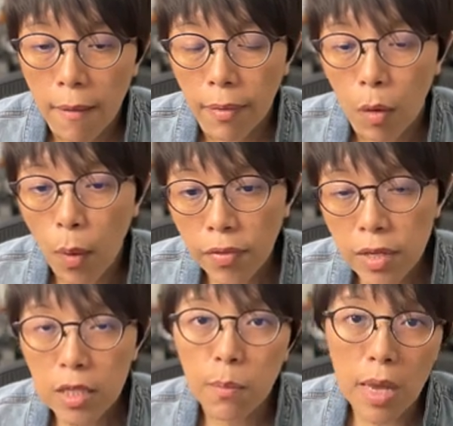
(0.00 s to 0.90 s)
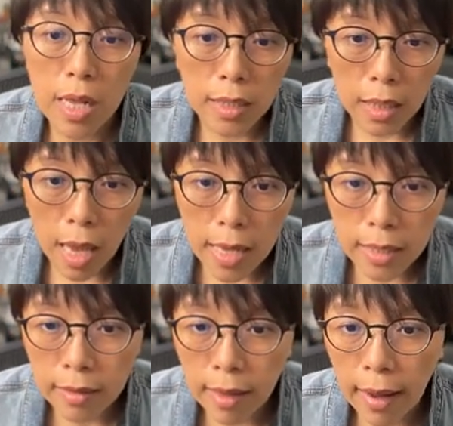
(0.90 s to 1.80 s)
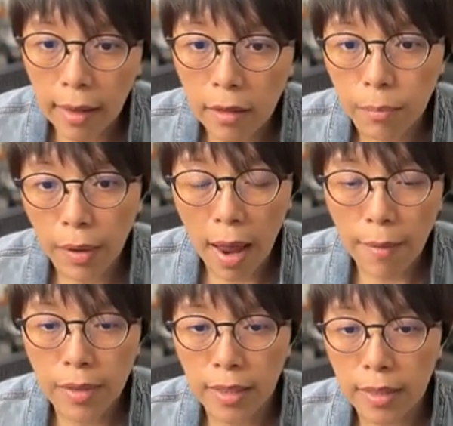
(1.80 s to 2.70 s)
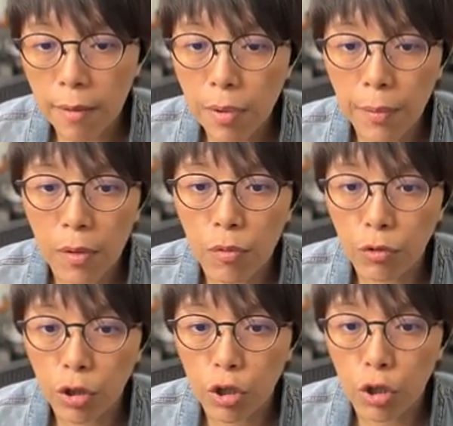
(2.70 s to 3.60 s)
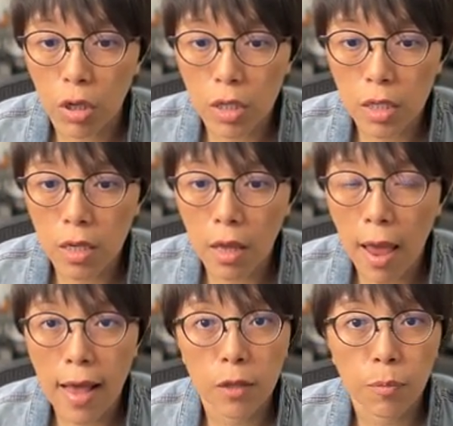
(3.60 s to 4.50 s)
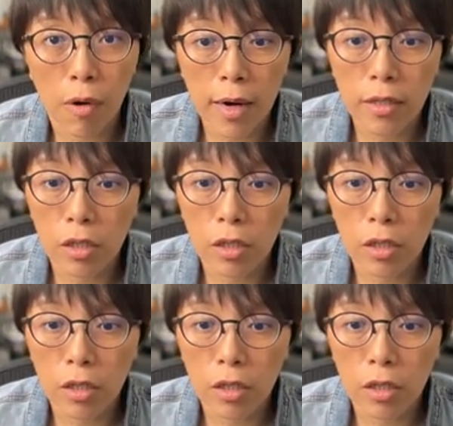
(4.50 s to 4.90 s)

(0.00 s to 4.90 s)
What this means is that perhaps there are some people who shorted as price